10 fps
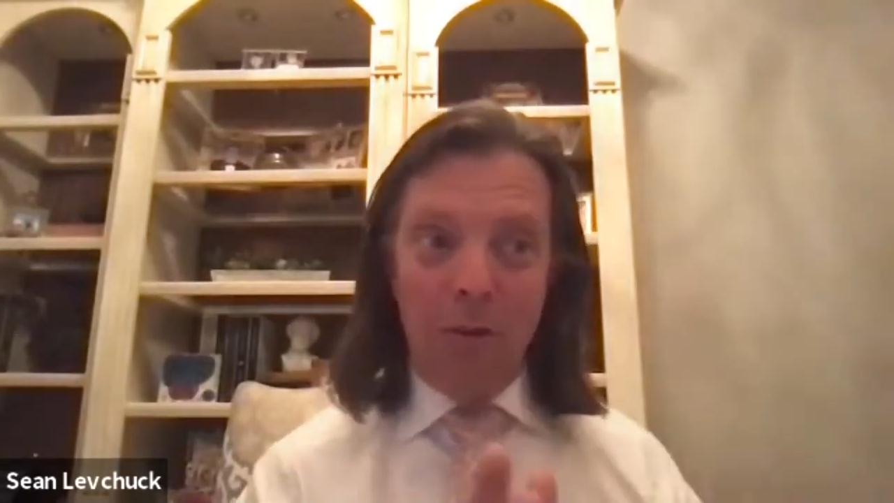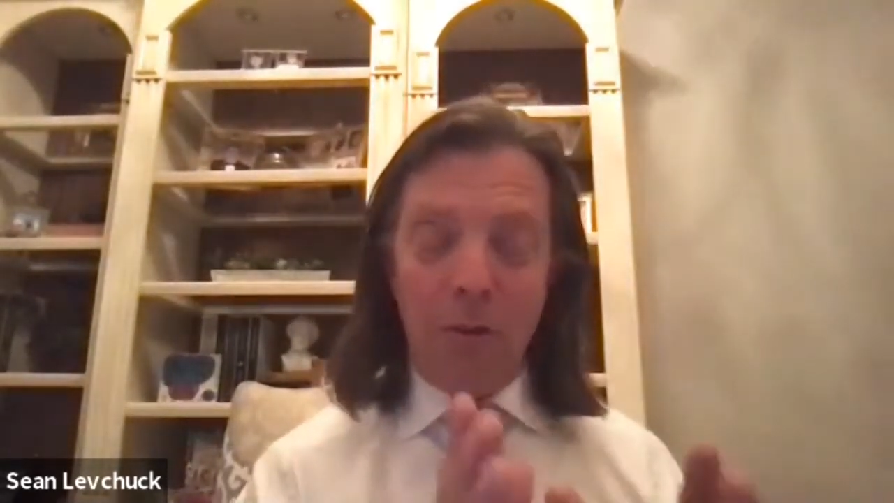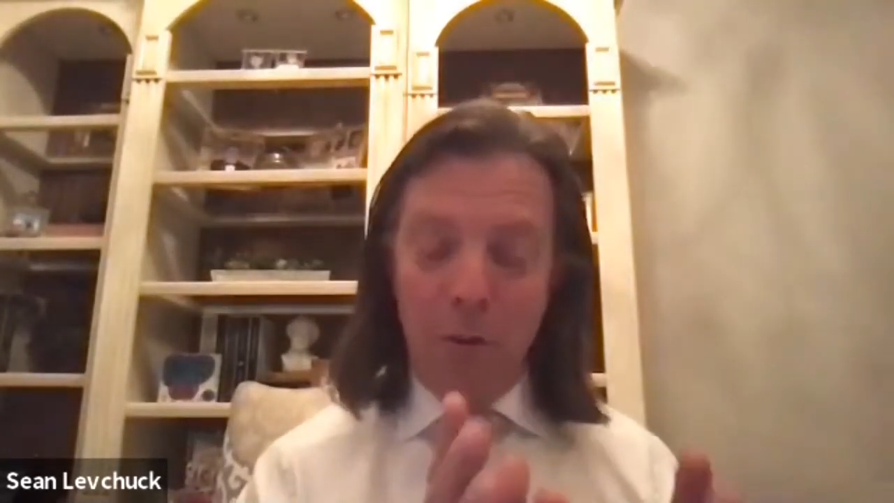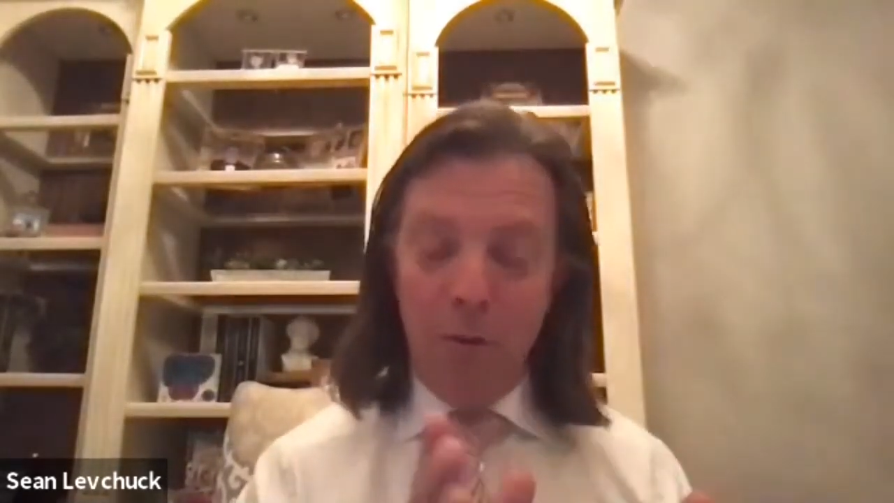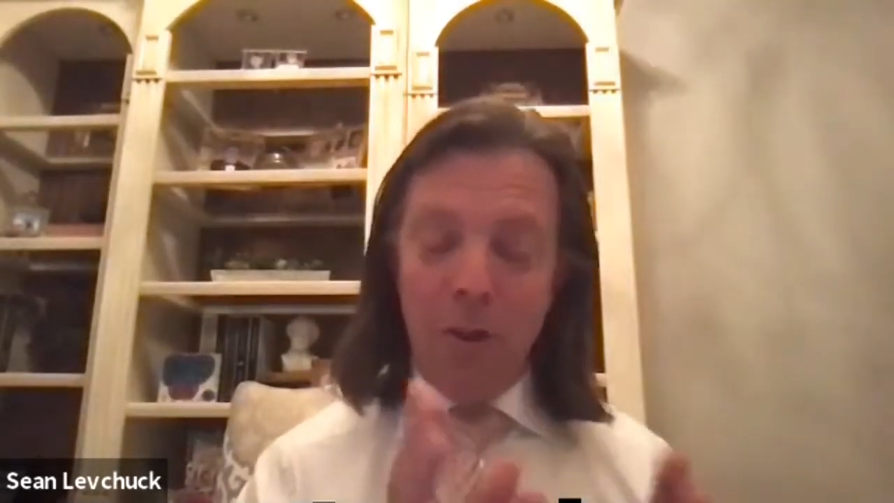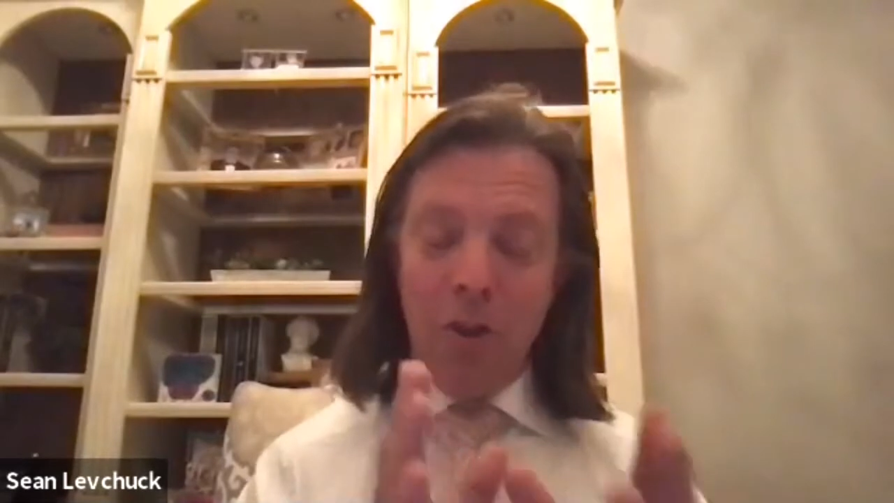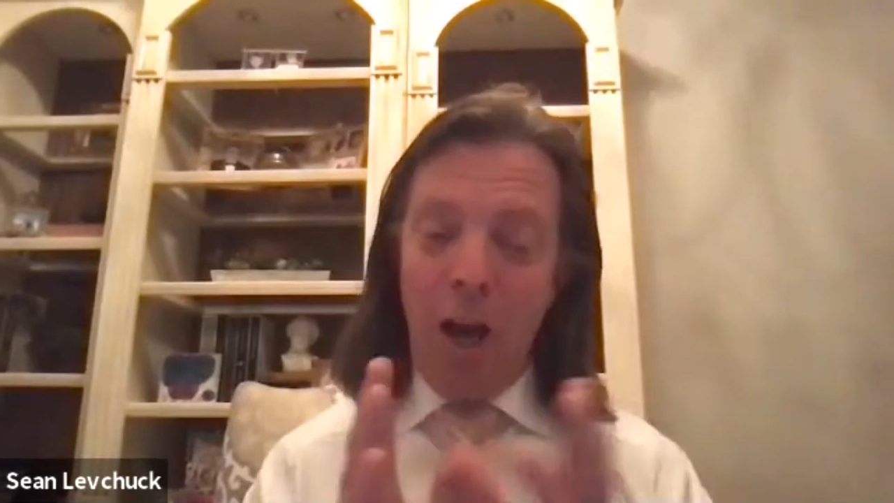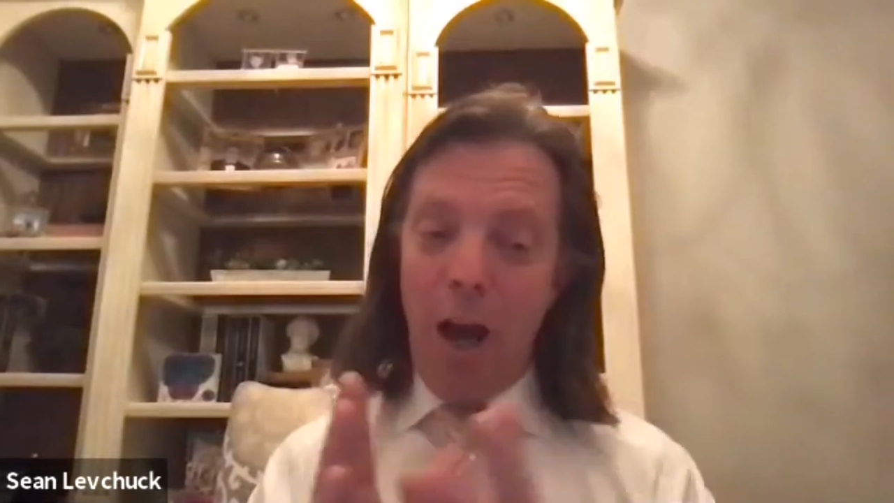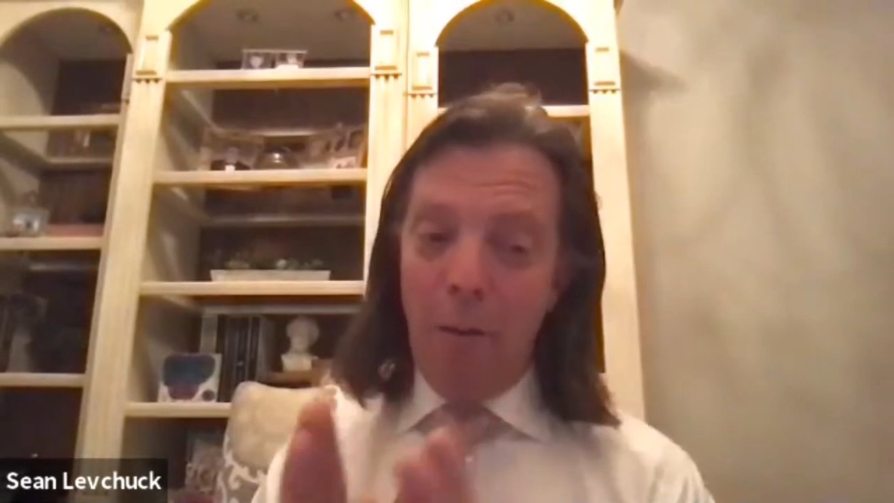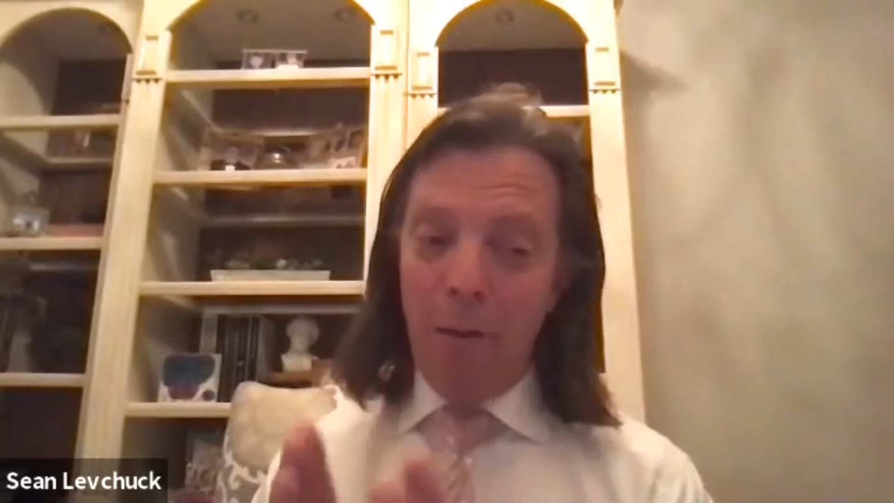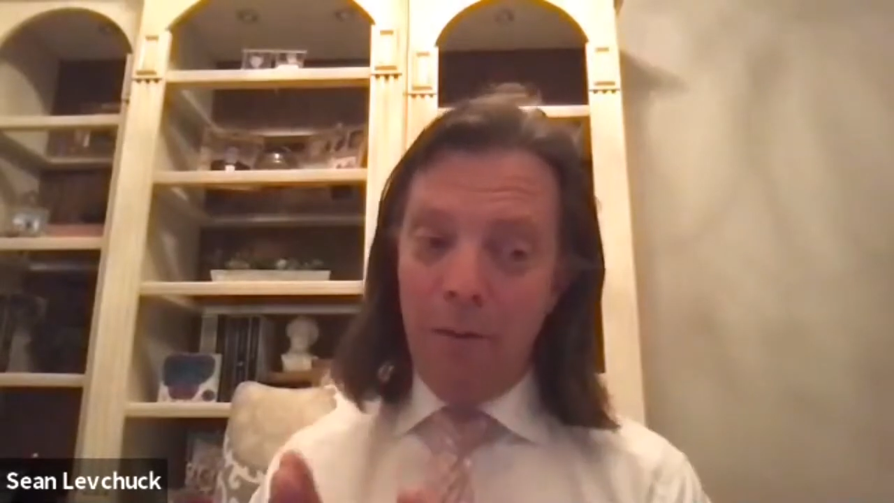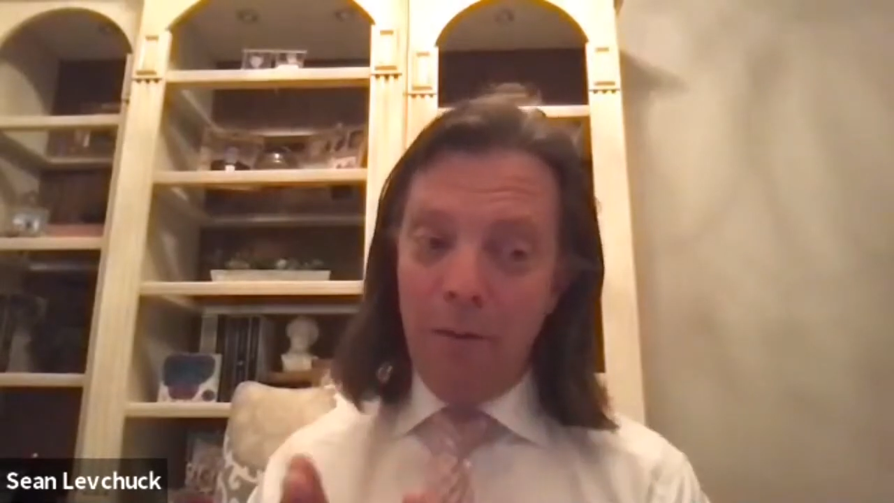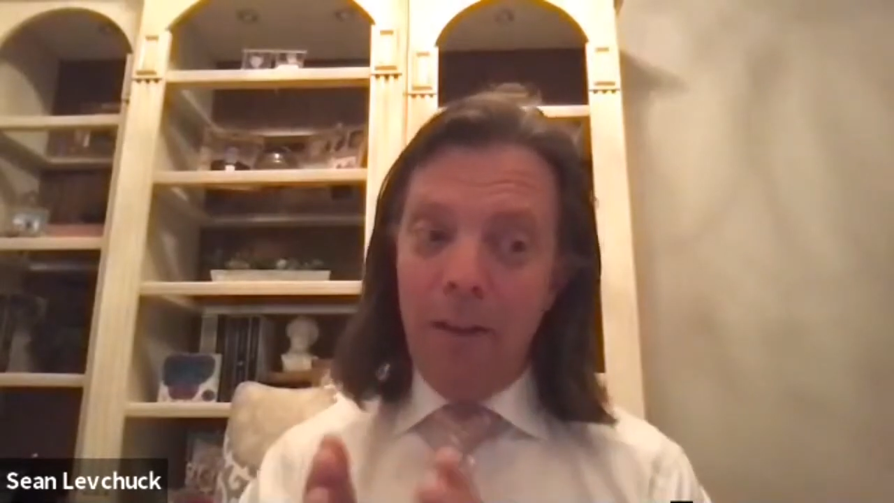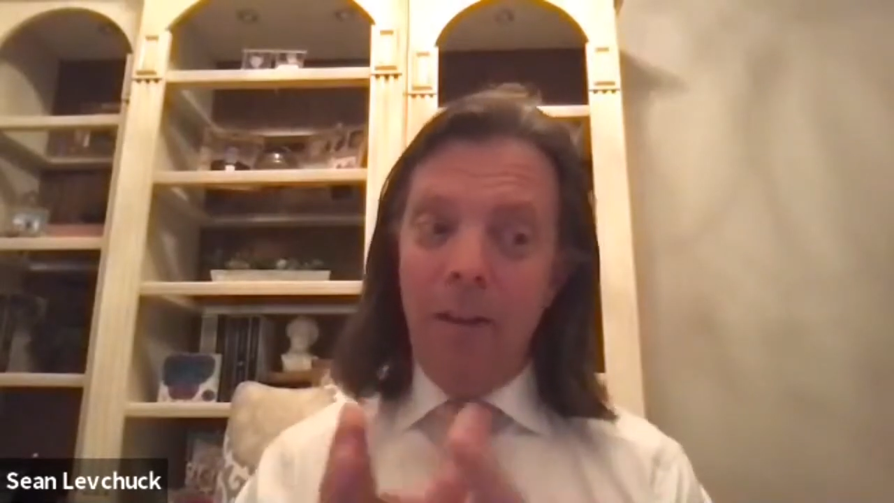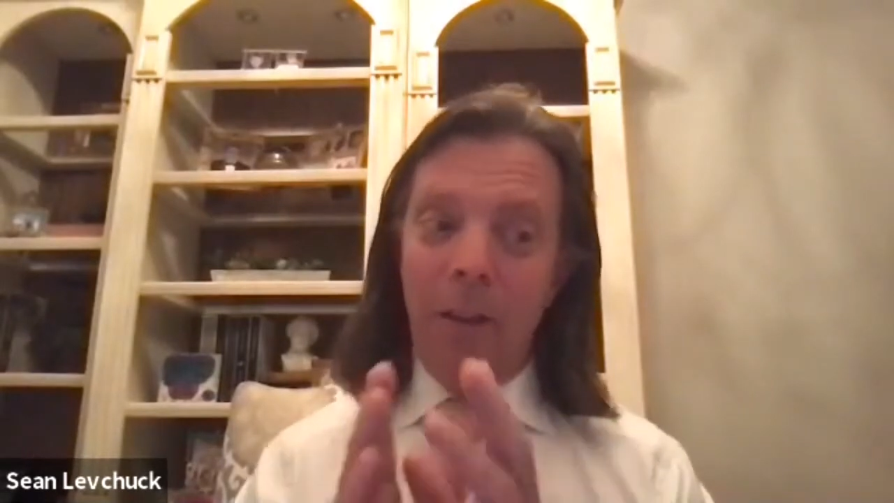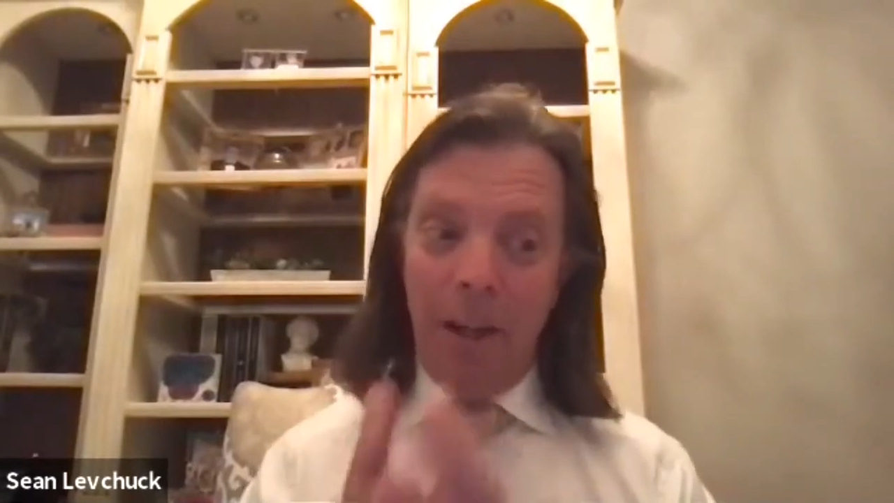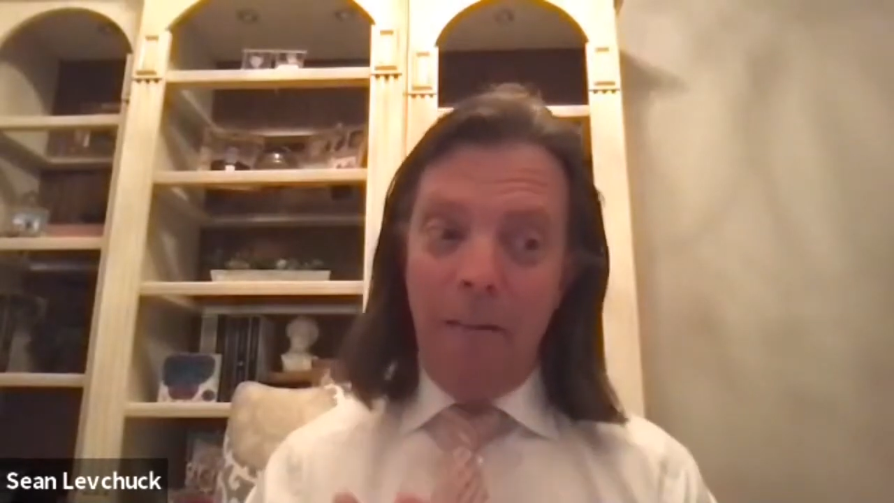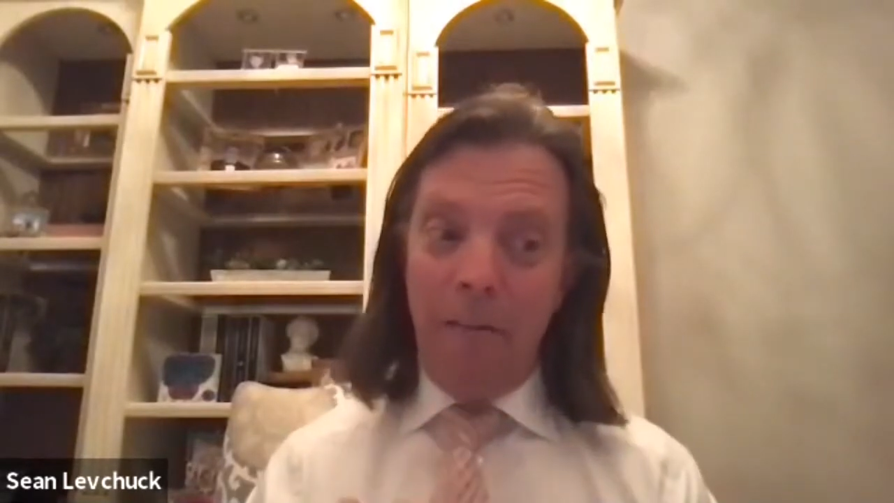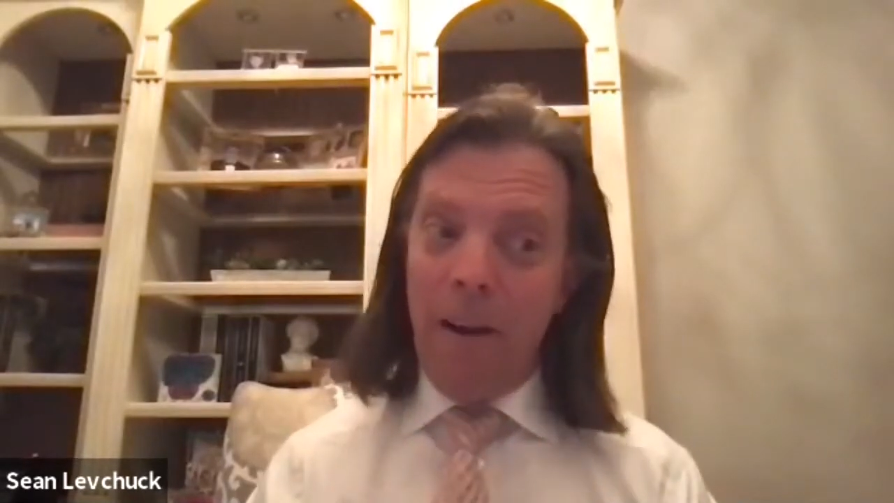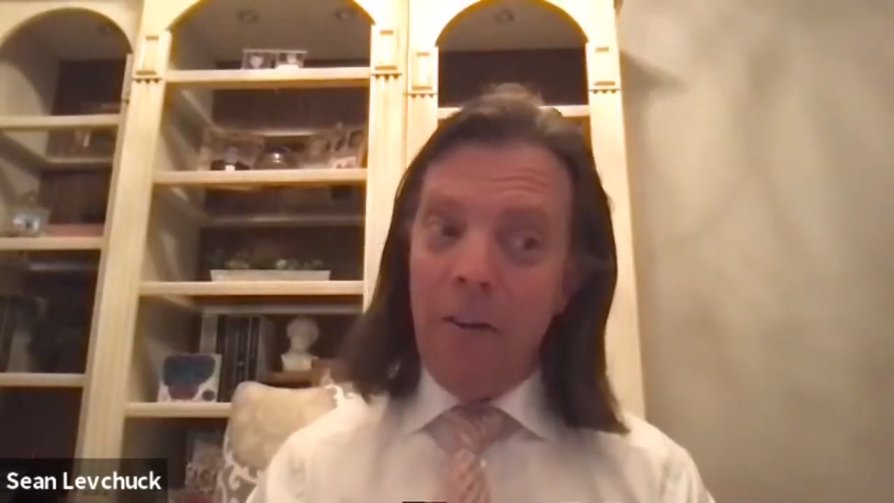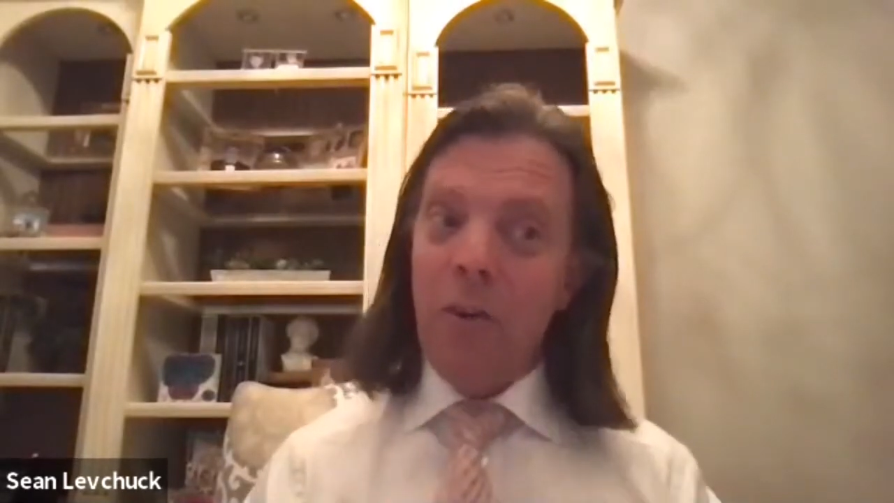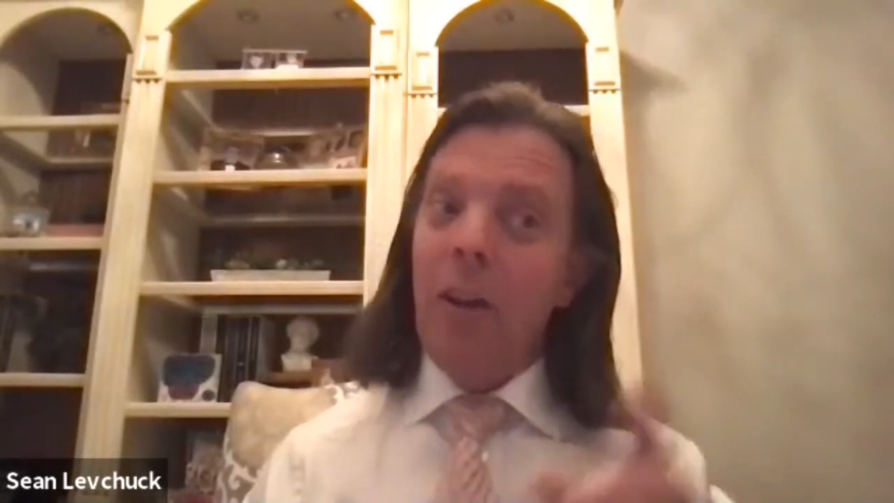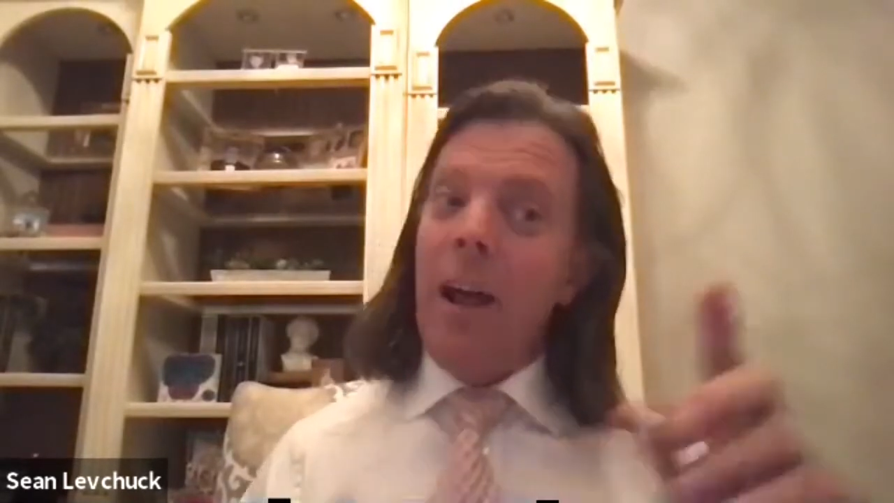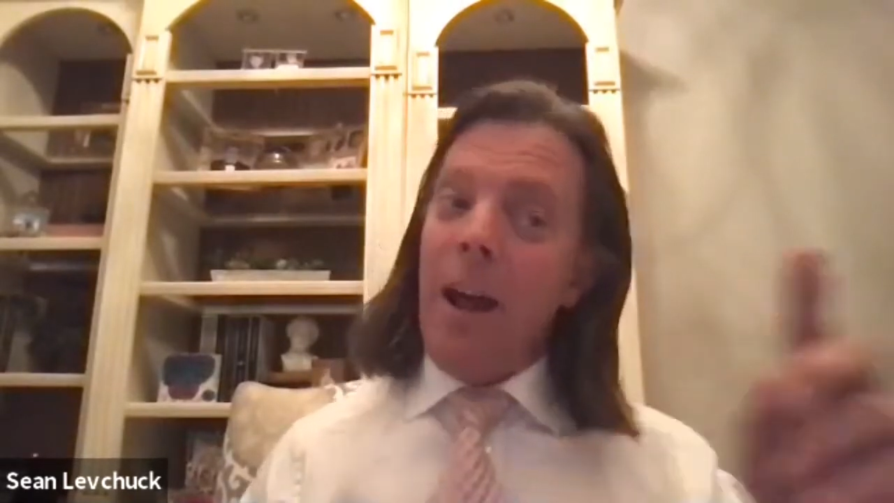do the job of the left ventricle